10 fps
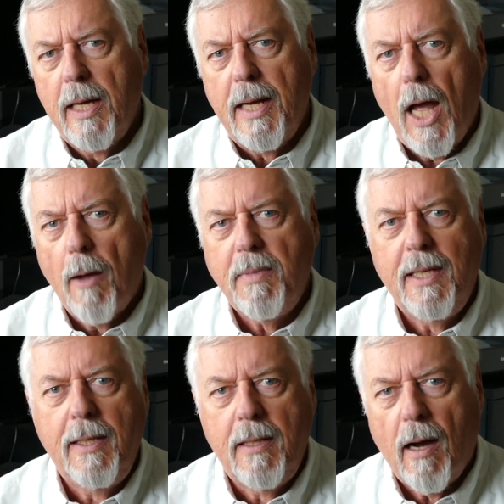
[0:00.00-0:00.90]
Now I'm
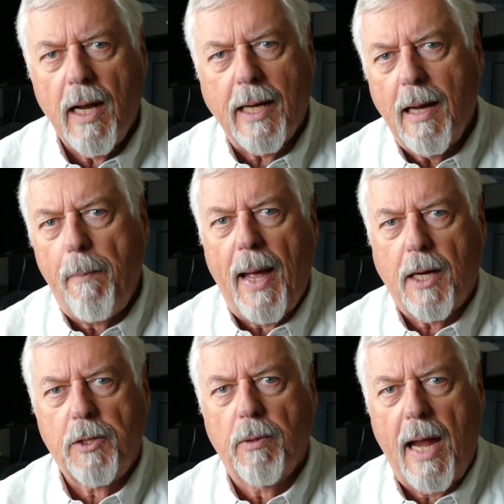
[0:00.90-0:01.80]
dialing that
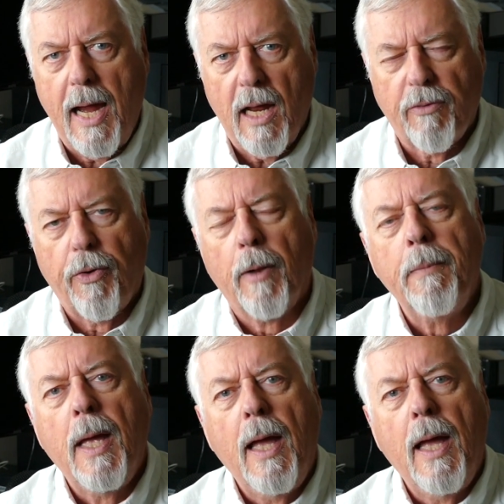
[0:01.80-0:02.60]
back to a handful.